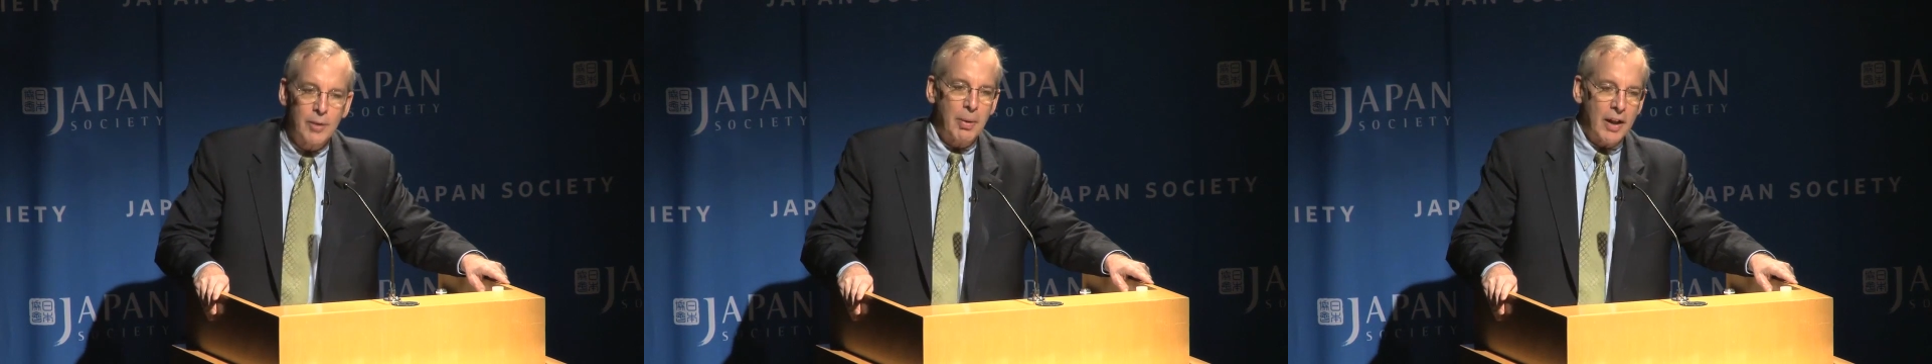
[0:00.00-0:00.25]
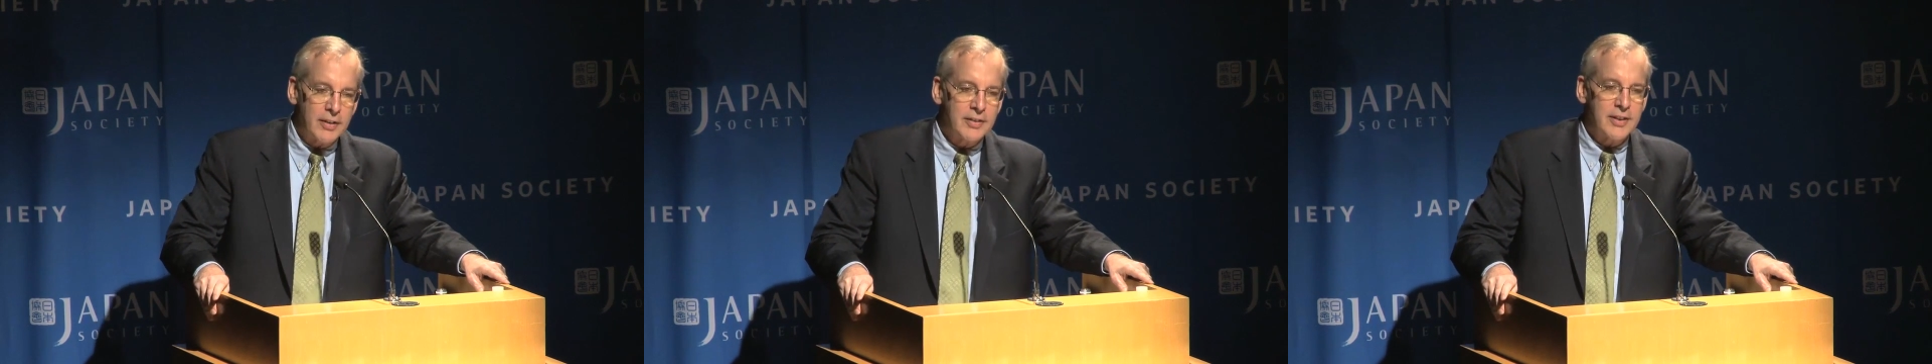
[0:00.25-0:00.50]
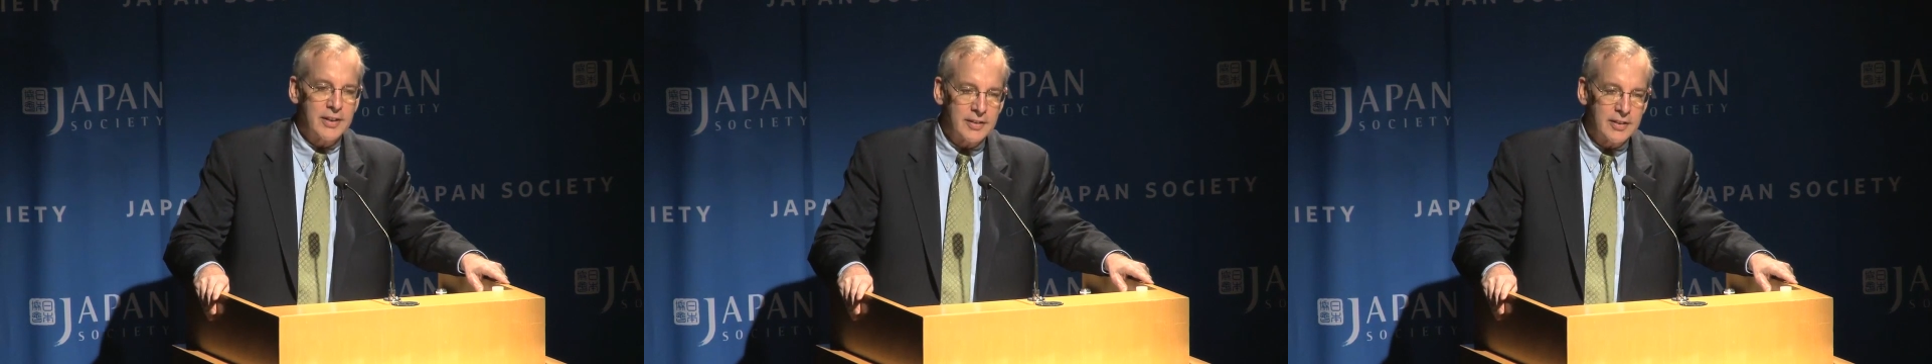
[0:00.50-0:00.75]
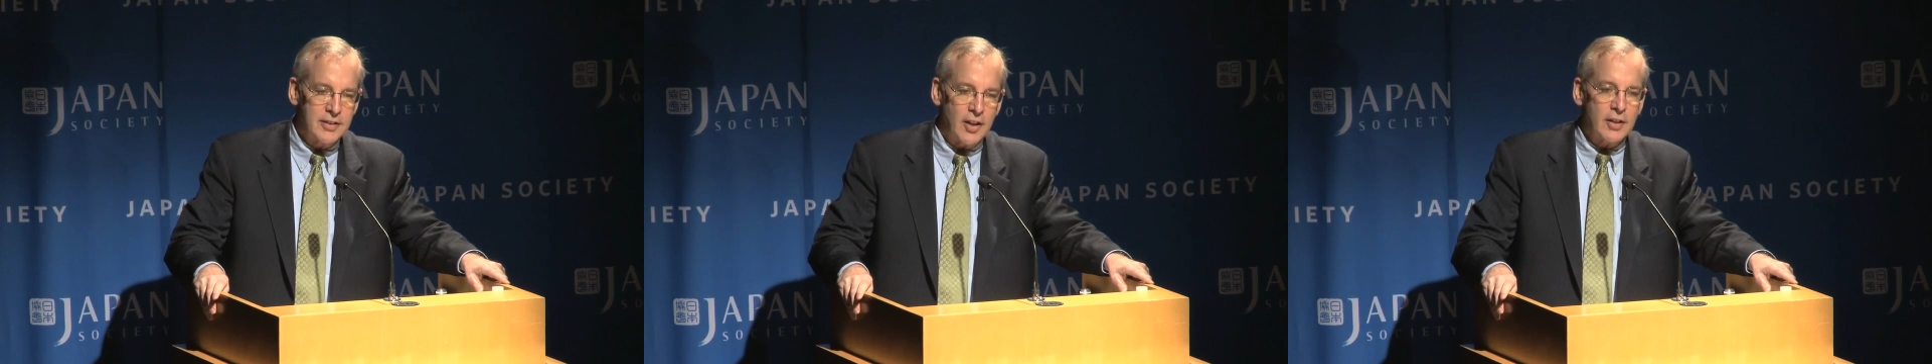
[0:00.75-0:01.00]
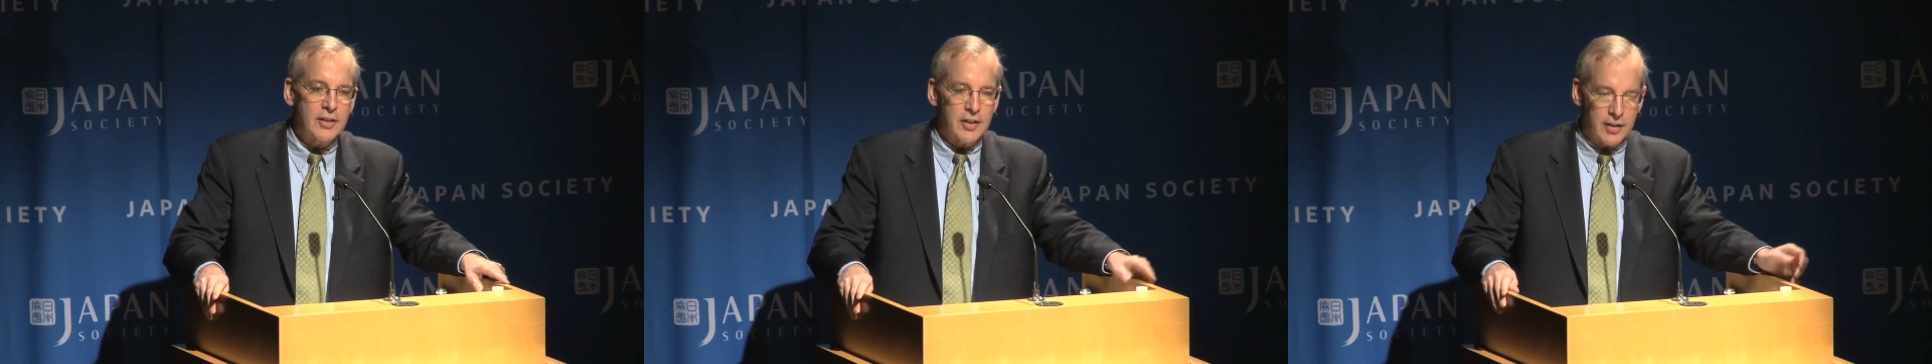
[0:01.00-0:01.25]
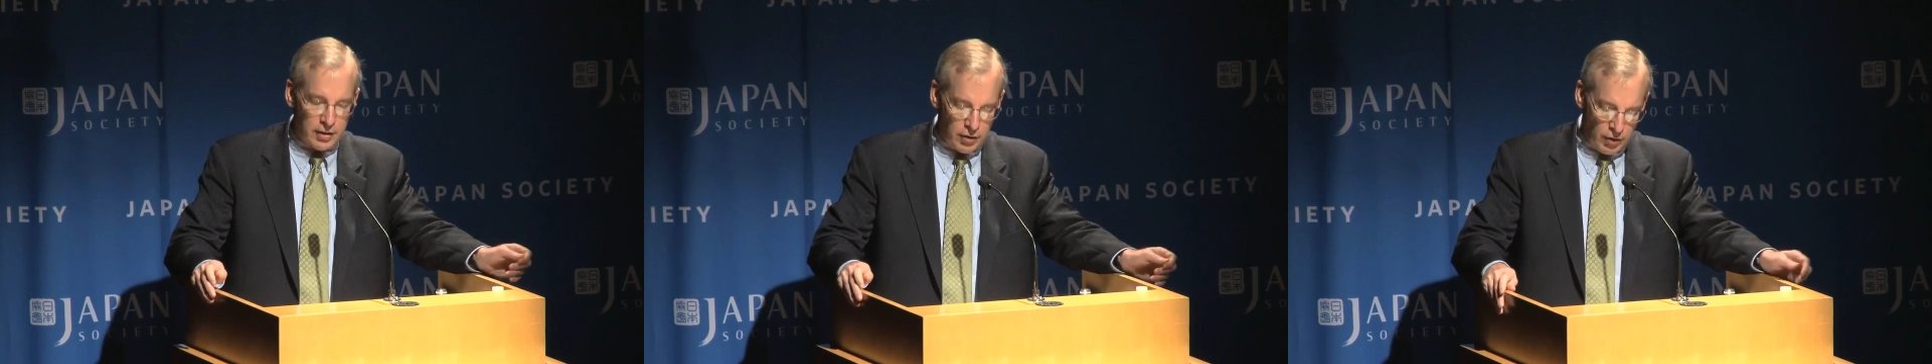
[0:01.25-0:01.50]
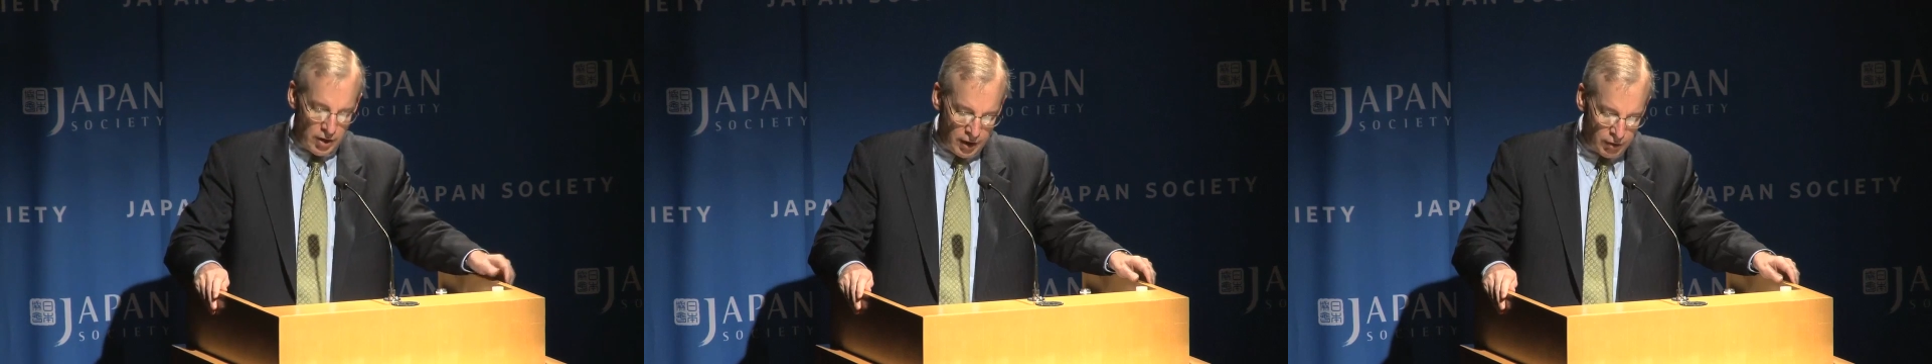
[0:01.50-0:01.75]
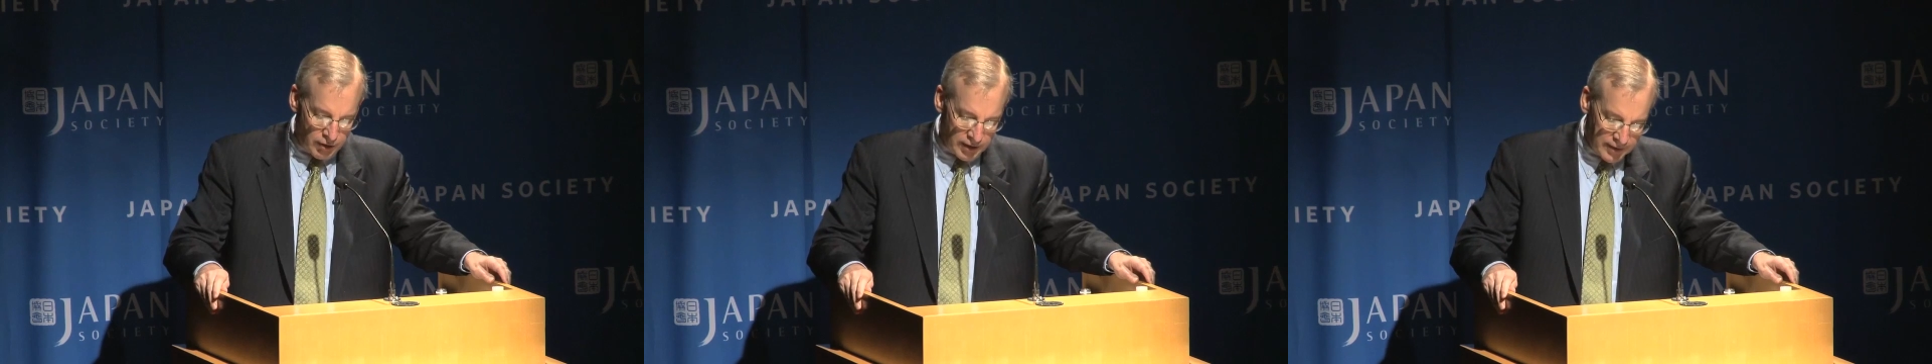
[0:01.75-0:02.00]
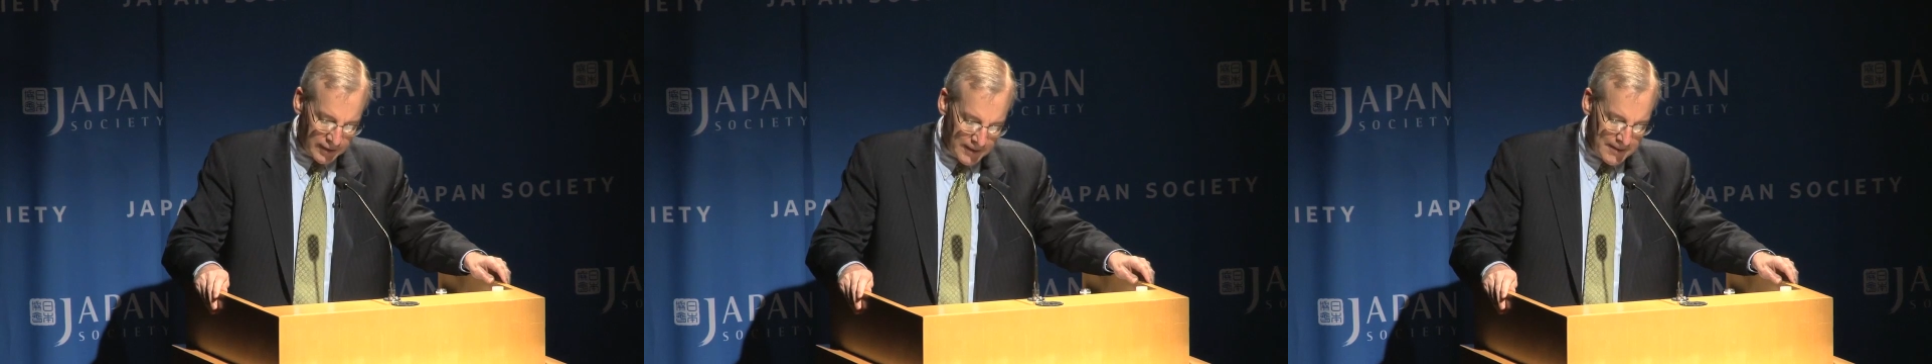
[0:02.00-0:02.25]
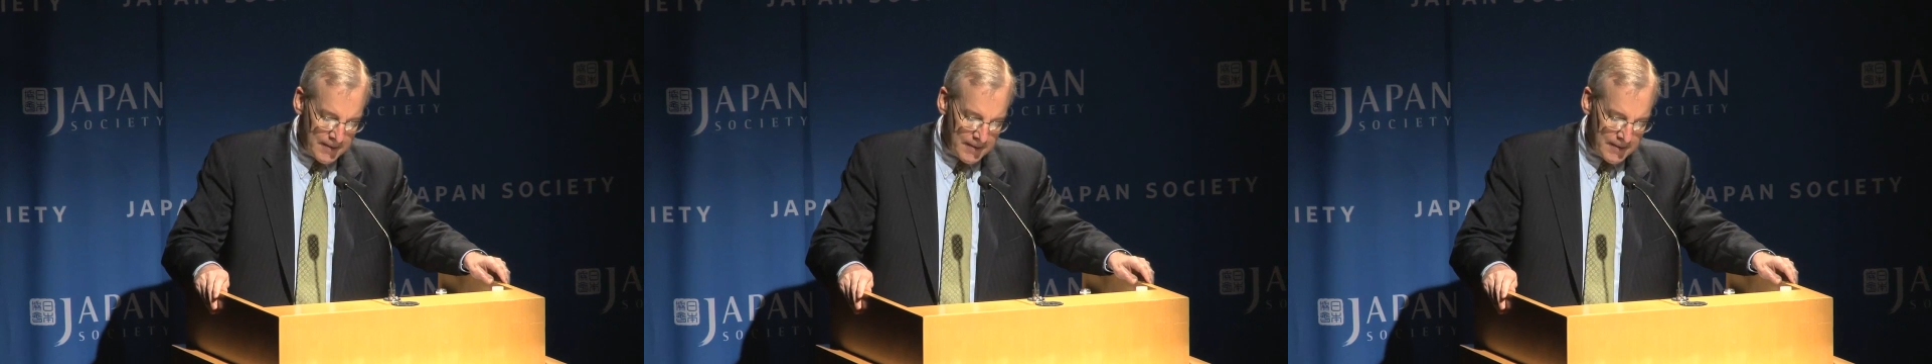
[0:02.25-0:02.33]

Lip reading: policy is conducted in the two countries,